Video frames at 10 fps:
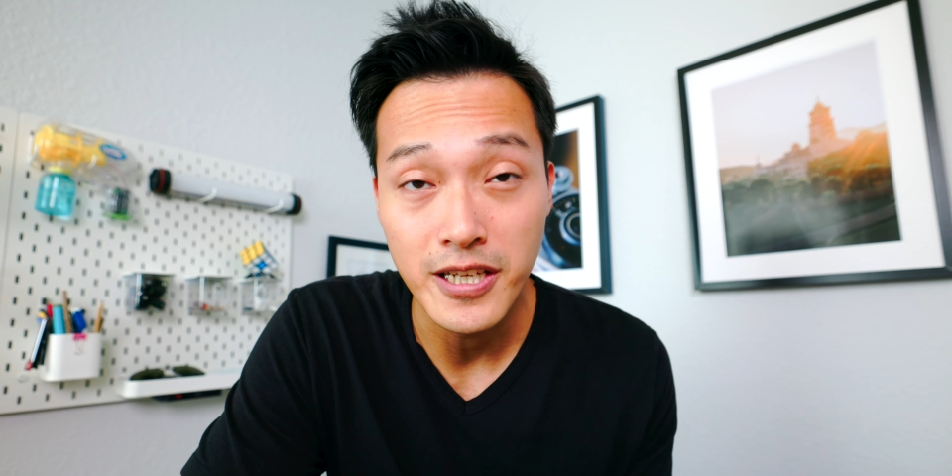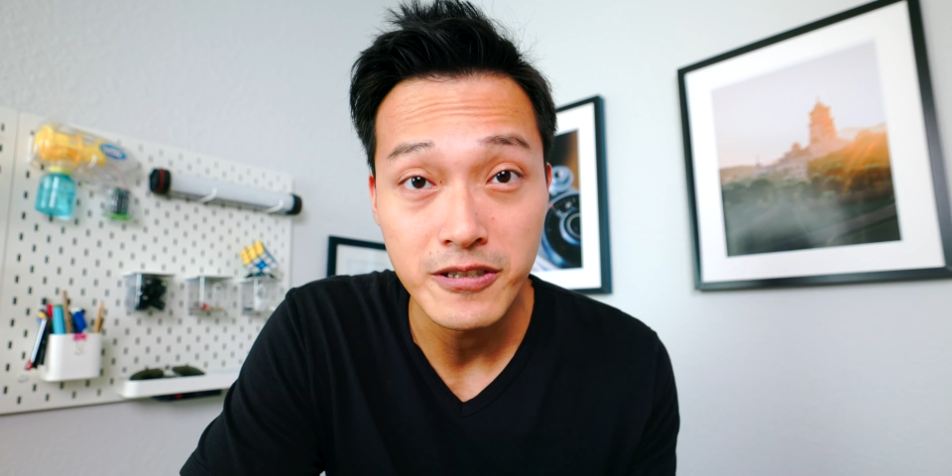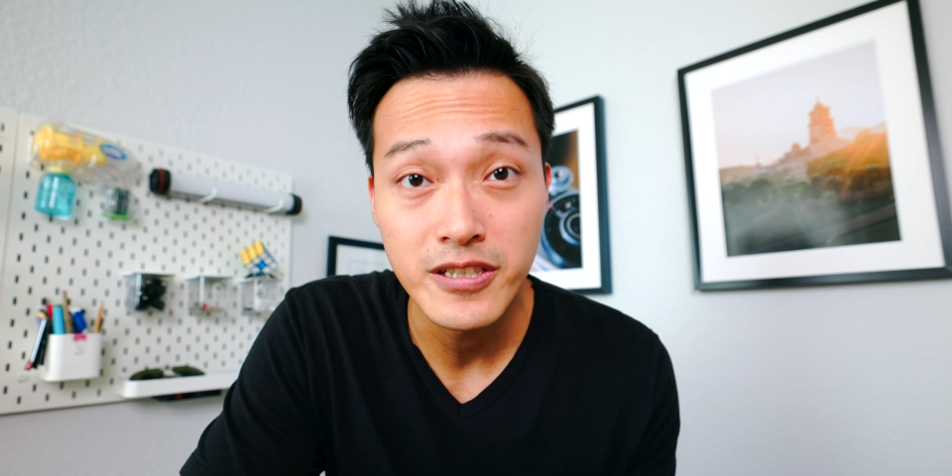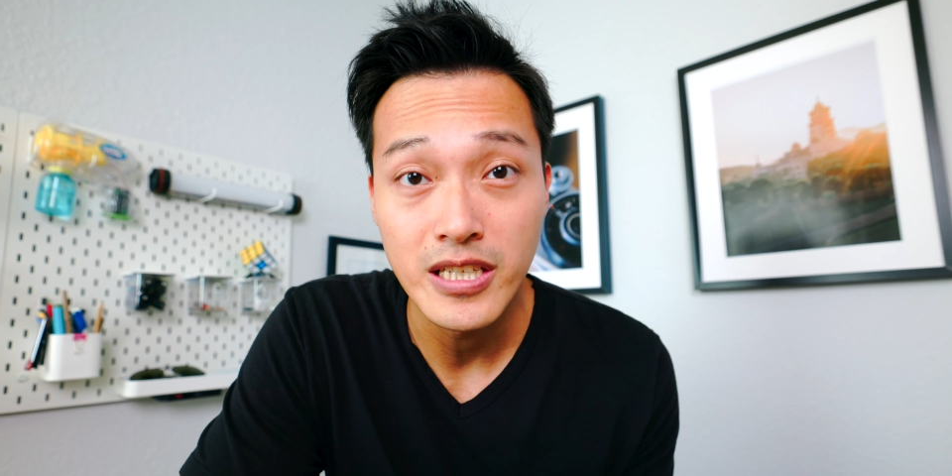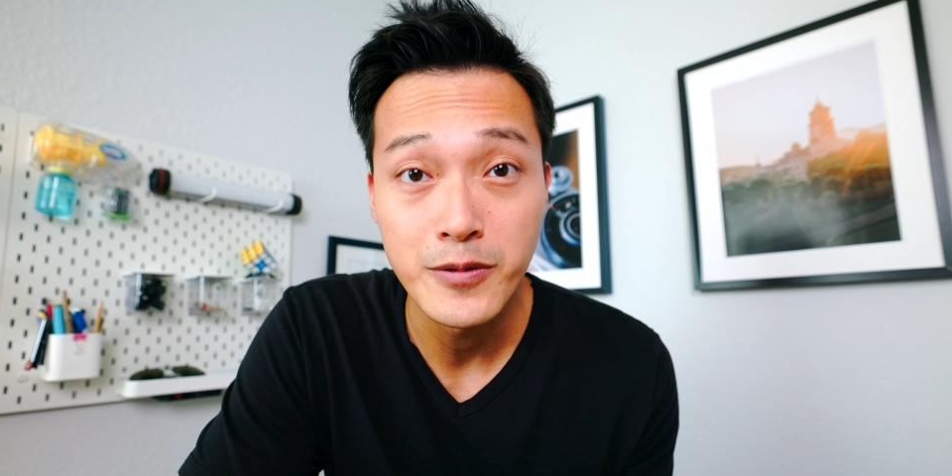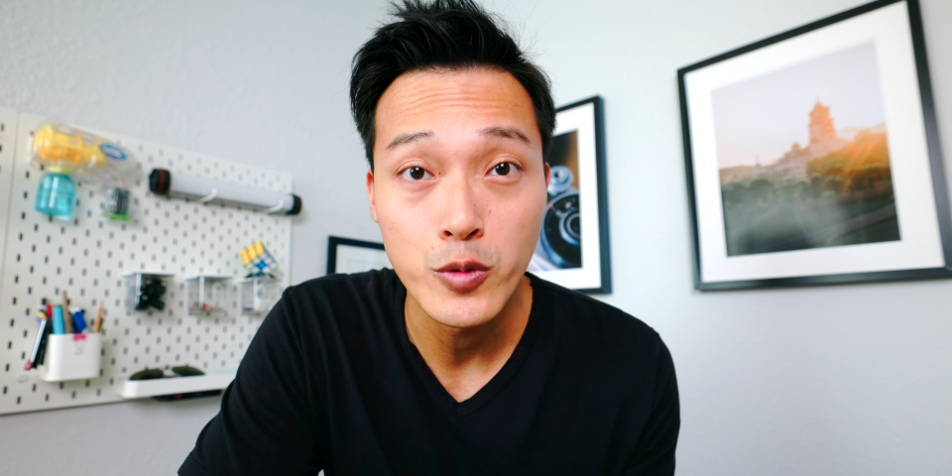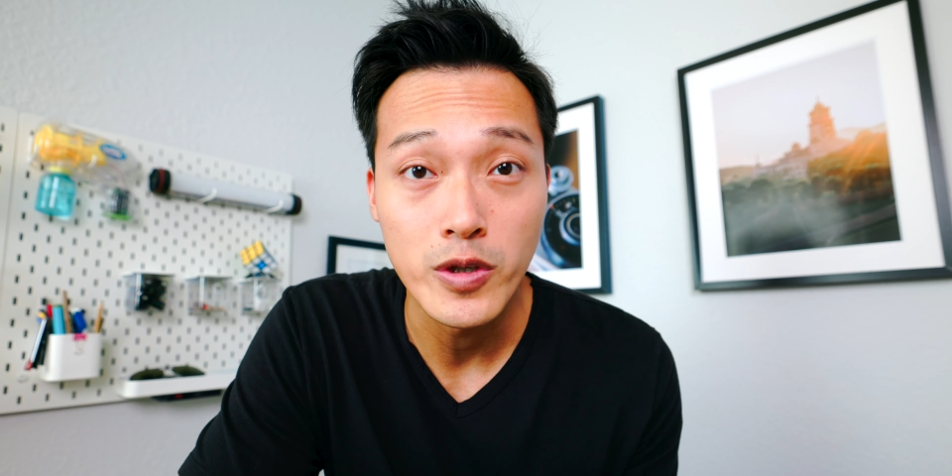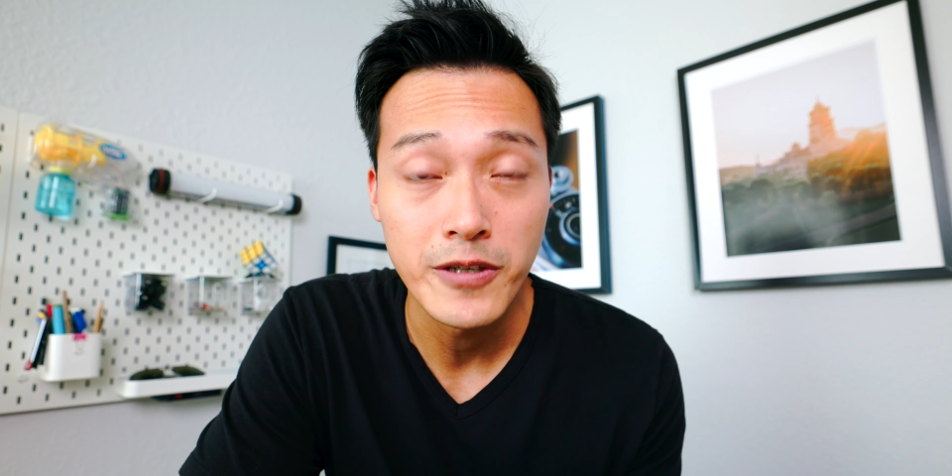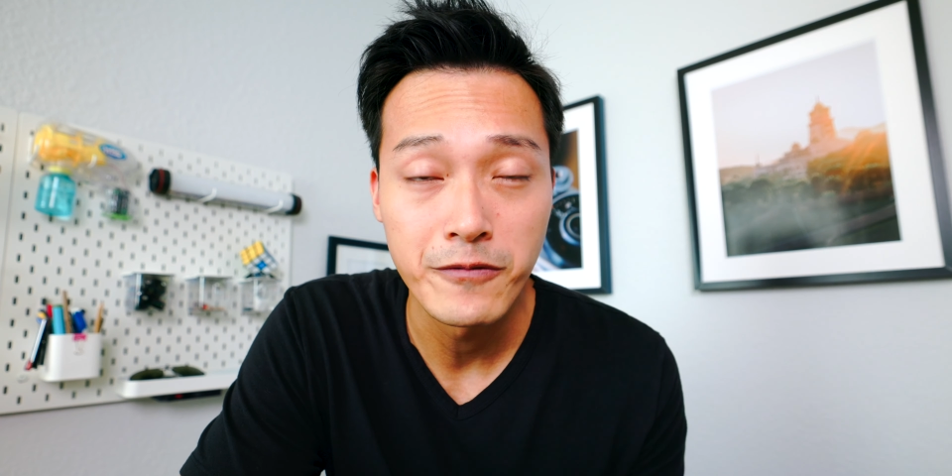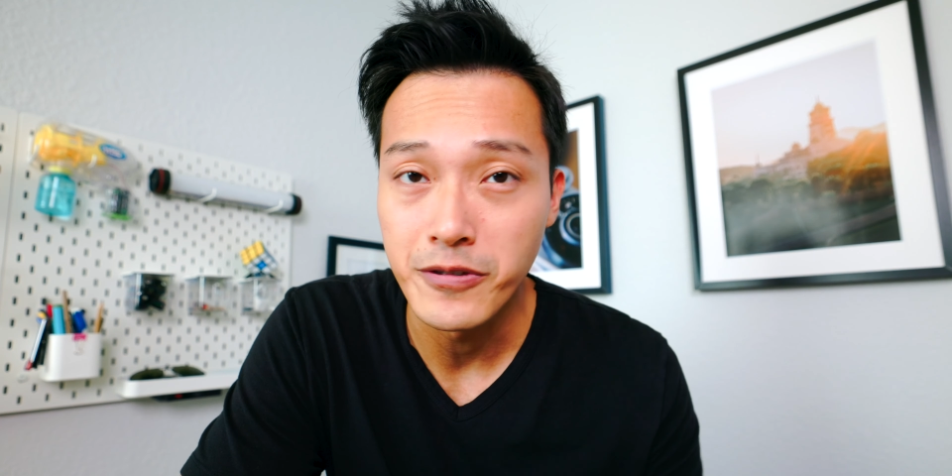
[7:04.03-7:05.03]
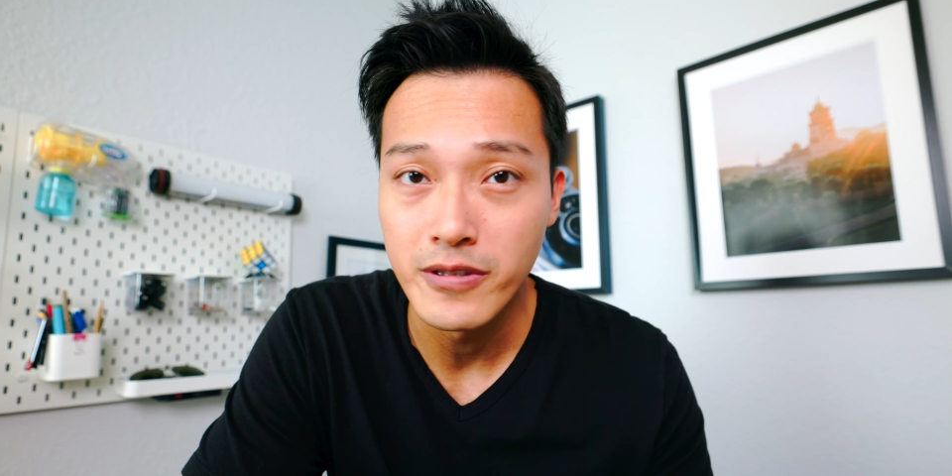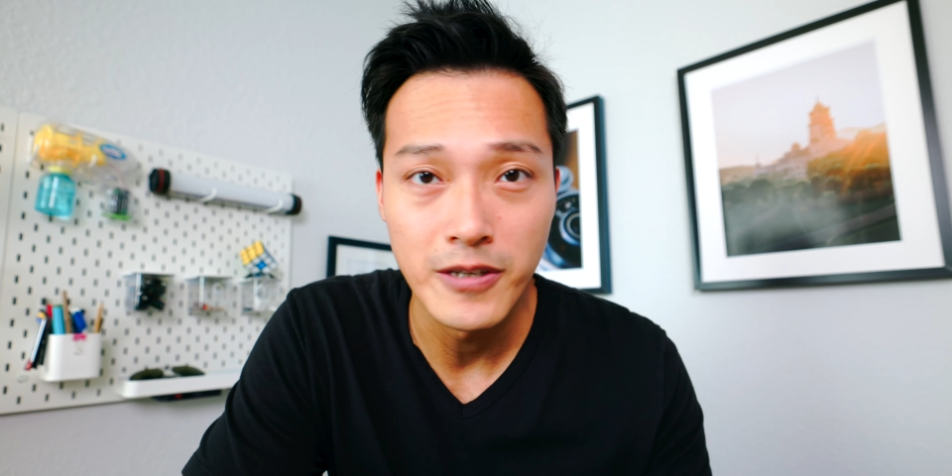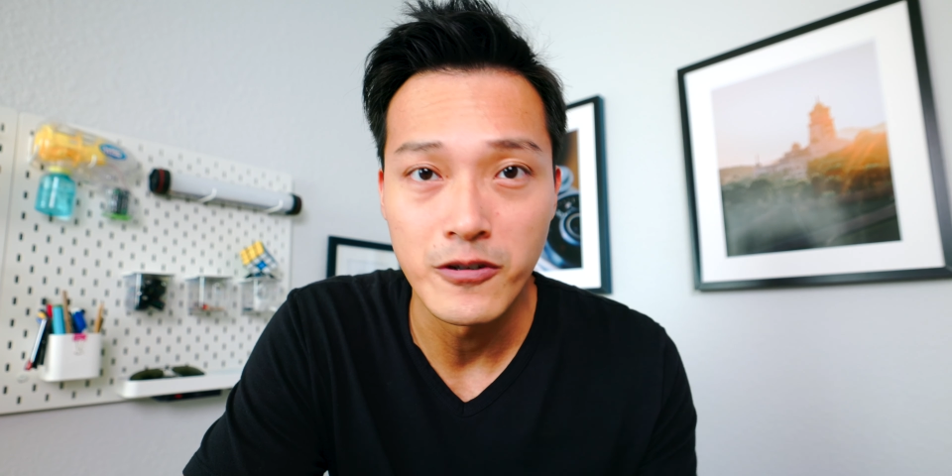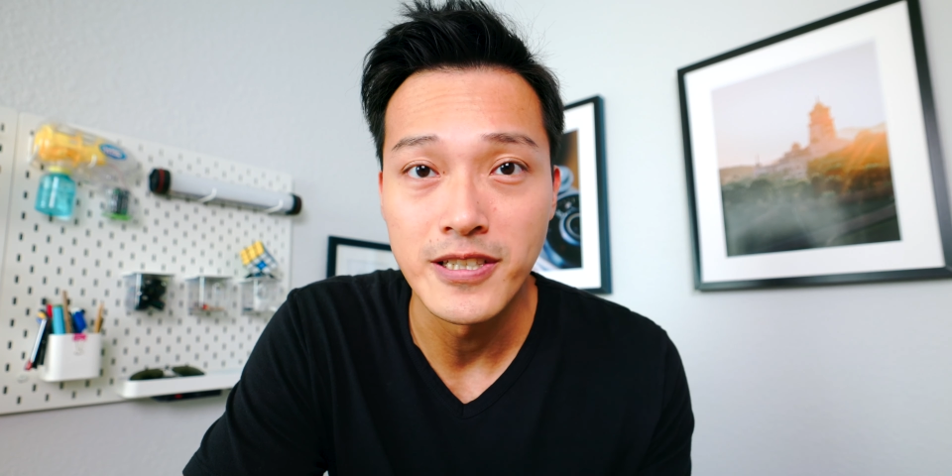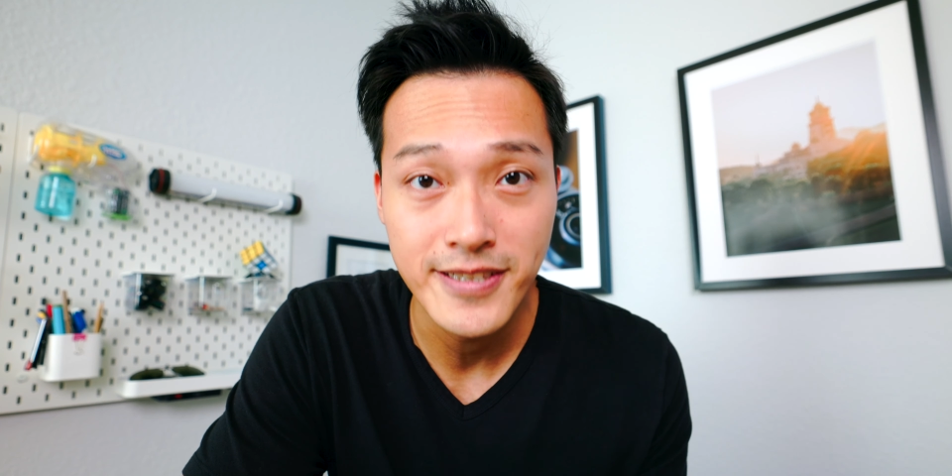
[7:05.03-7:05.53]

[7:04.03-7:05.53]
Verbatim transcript: ear tips will give you different